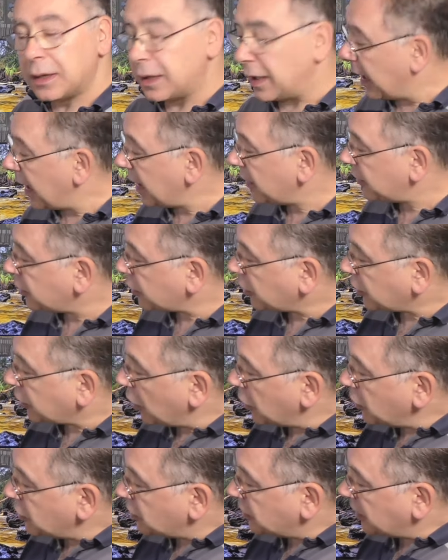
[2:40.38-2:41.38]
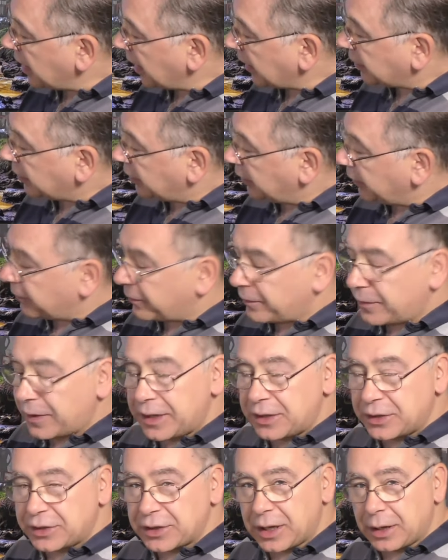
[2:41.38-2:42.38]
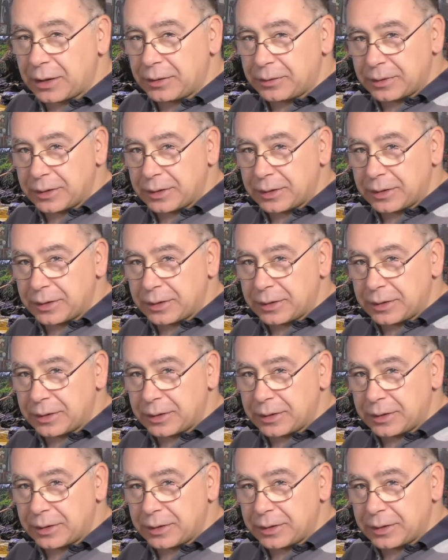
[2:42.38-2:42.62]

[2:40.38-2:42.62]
As a gooseneck feature,